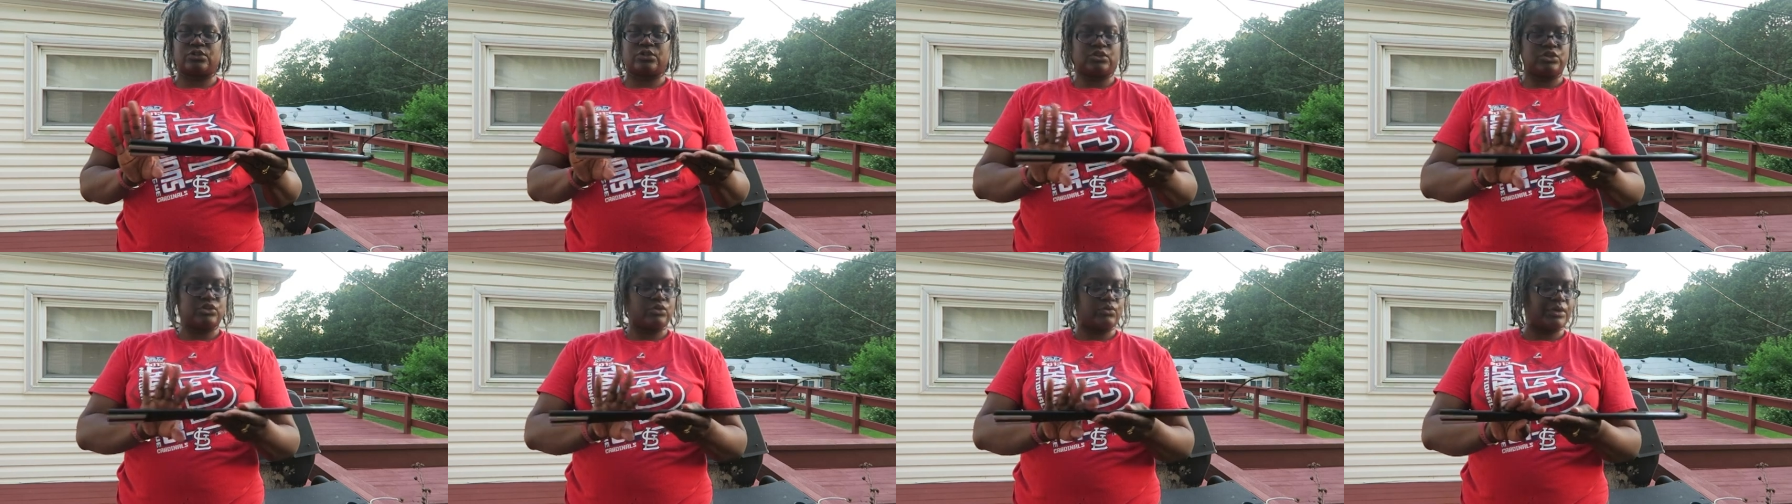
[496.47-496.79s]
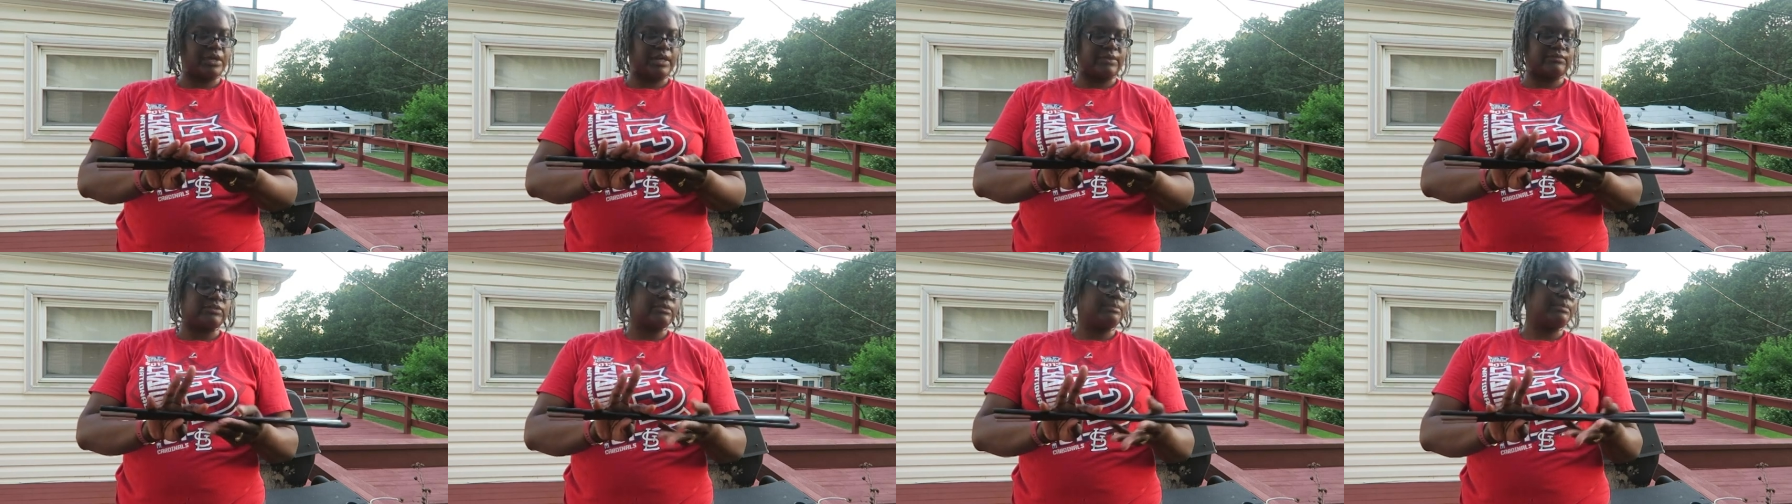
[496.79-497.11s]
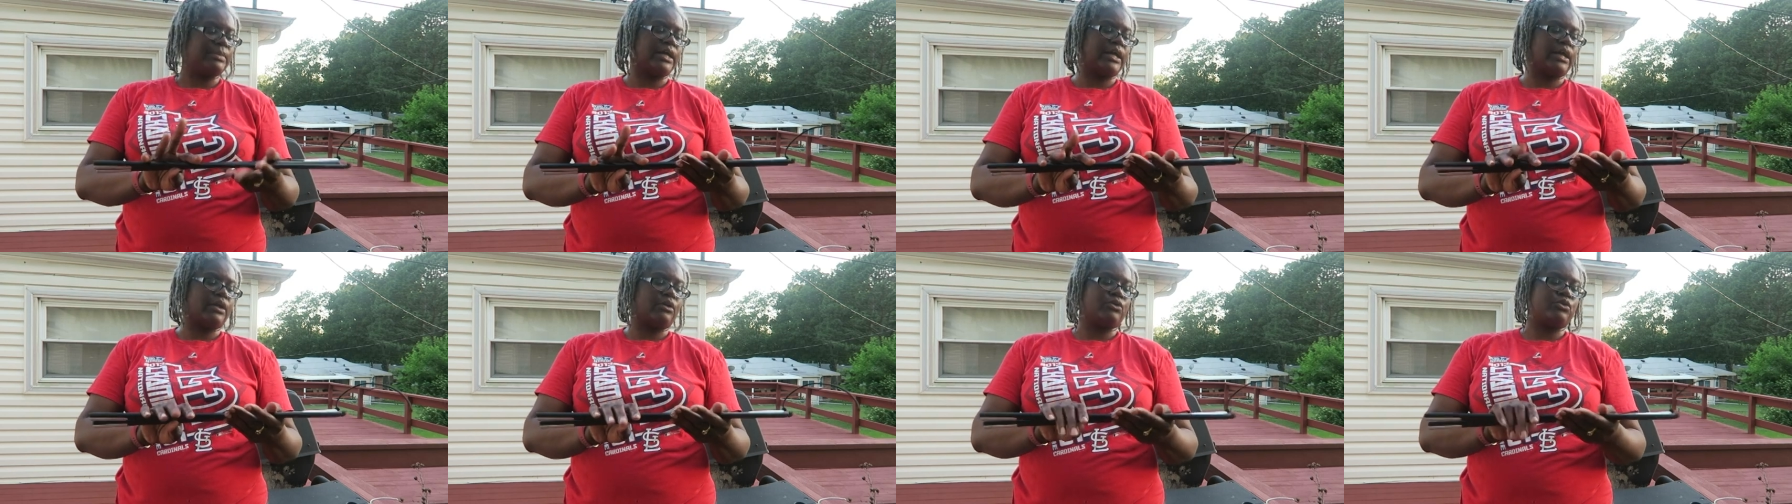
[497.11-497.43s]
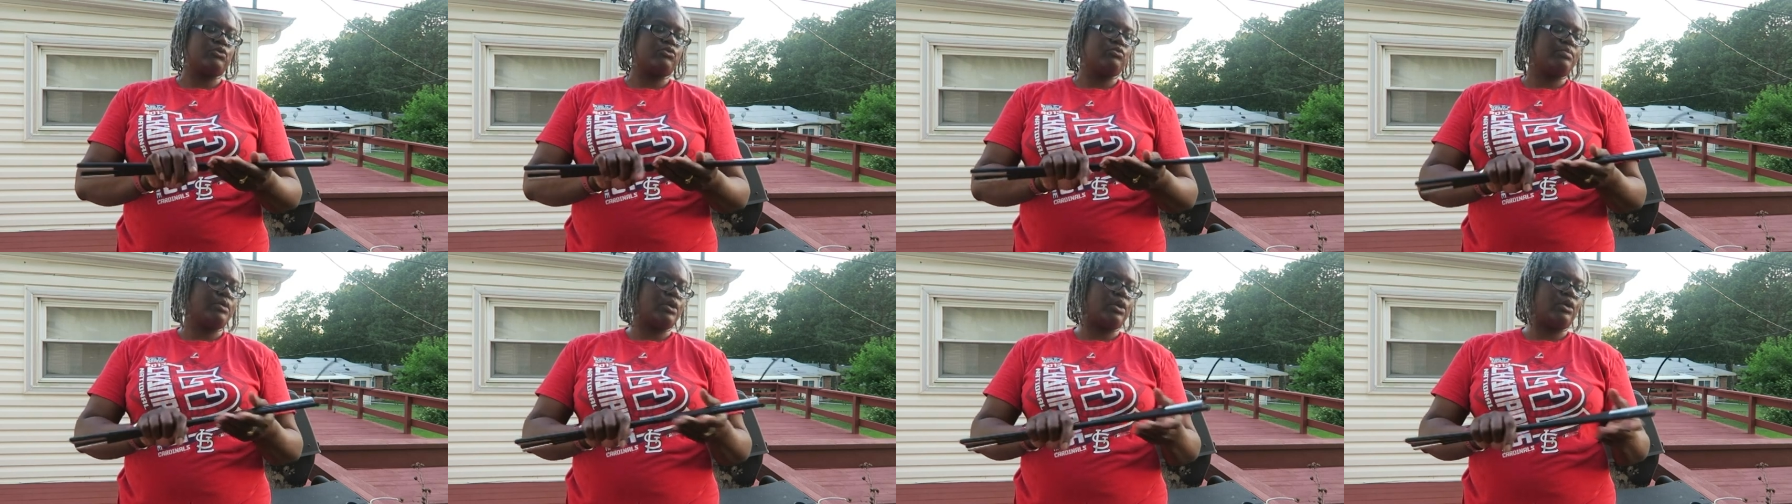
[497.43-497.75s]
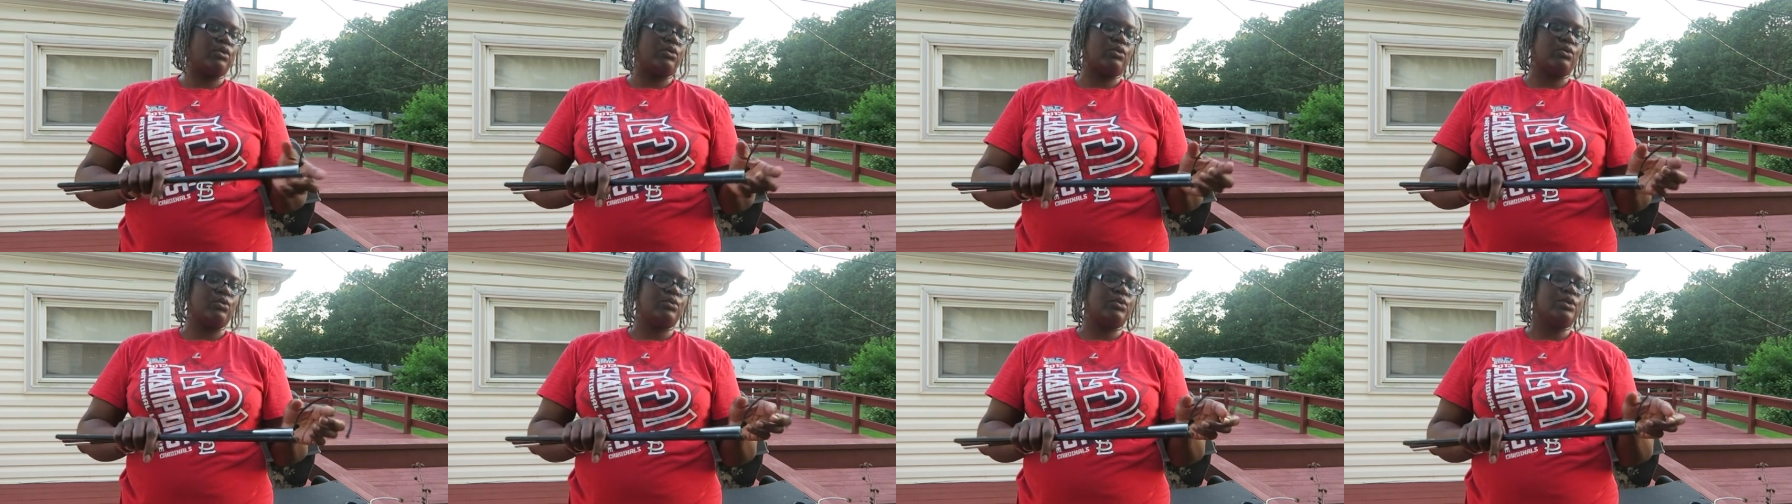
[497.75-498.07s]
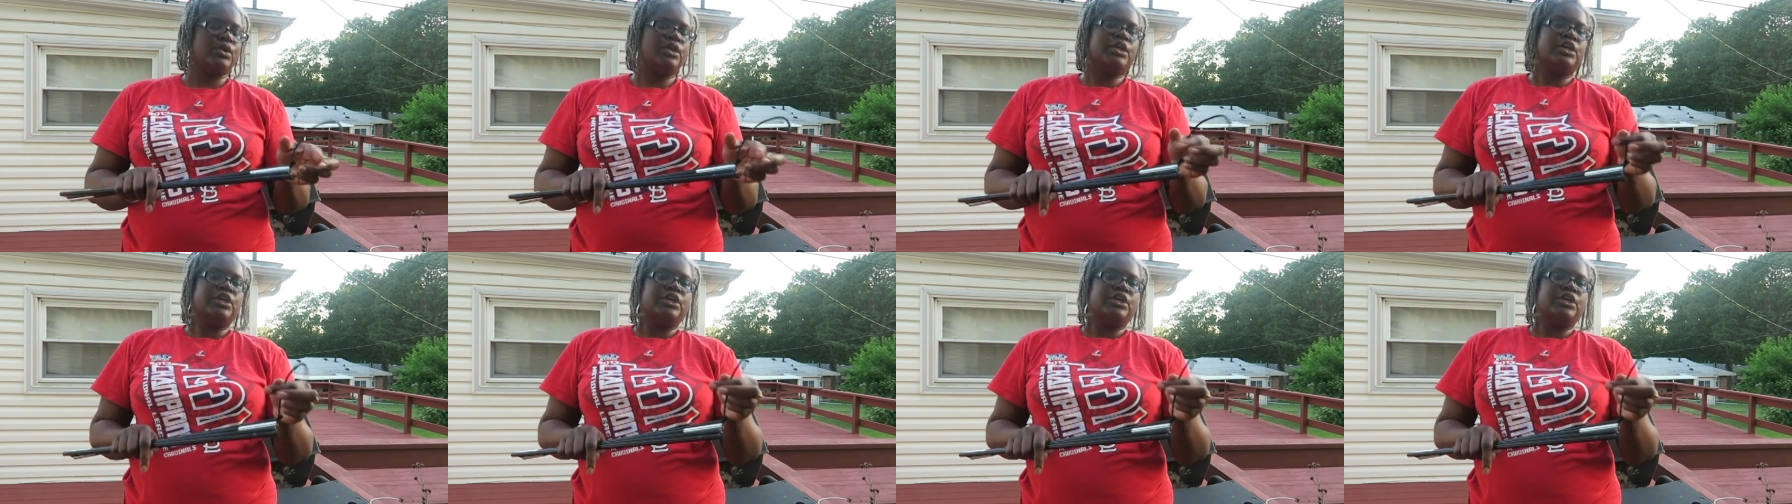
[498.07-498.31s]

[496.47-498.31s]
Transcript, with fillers: and you don't have to buy a new pole.